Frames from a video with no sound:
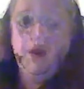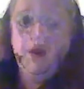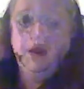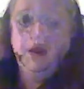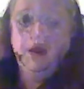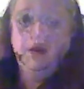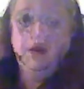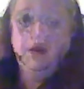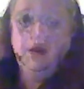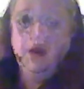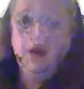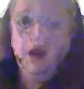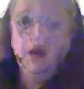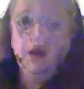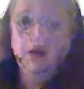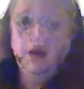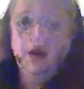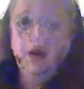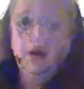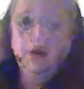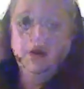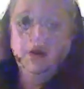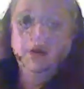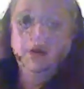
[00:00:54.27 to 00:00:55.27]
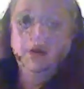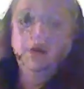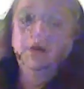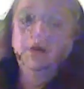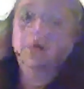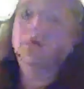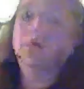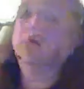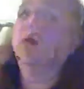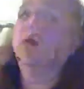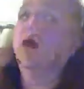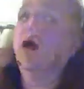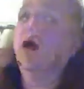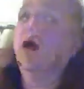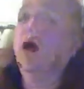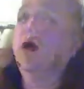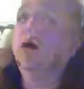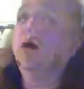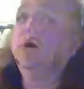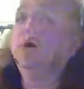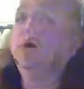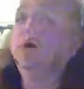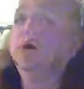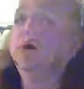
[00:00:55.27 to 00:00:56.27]
I promised a scary story in the
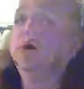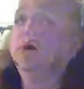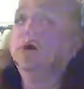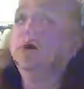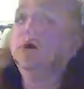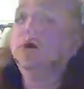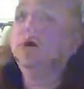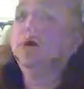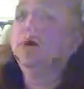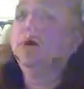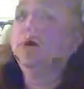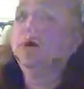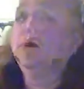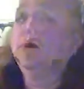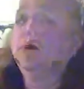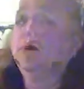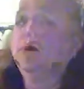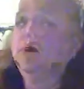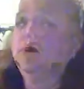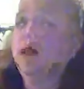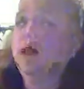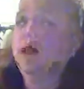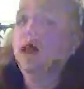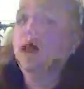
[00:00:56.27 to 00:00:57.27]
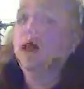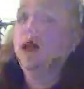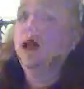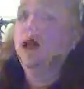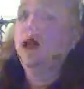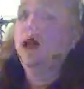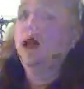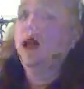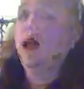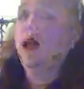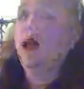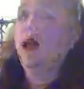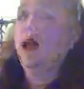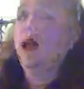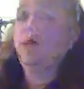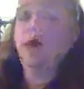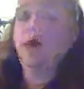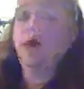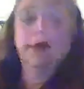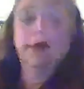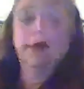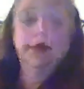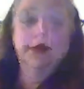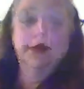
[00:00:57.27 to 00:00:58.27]
title. A